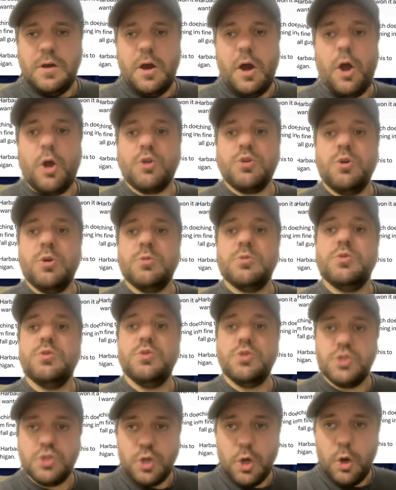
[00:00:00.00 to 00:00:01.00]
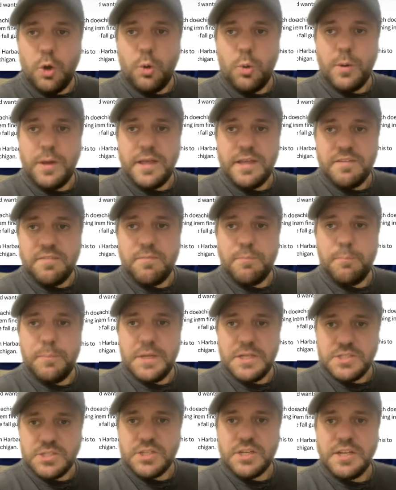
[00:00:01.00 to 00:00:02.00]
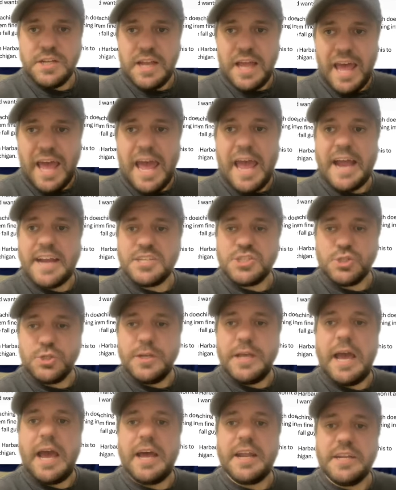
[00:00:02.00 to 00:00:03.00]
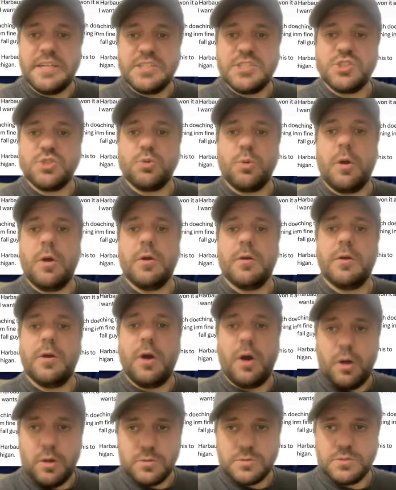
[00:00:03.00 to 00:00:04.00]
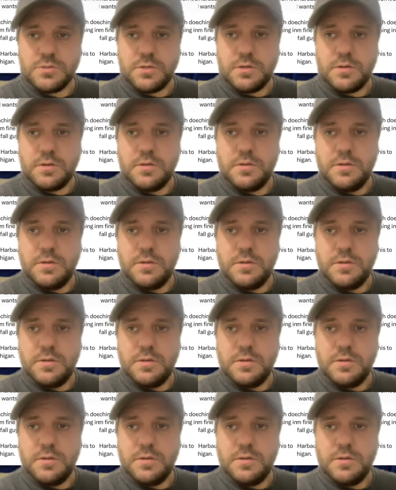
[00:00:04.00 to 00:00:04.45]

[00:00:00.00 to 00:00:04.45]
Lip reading: are going to show if Michigan actually had a strong culture.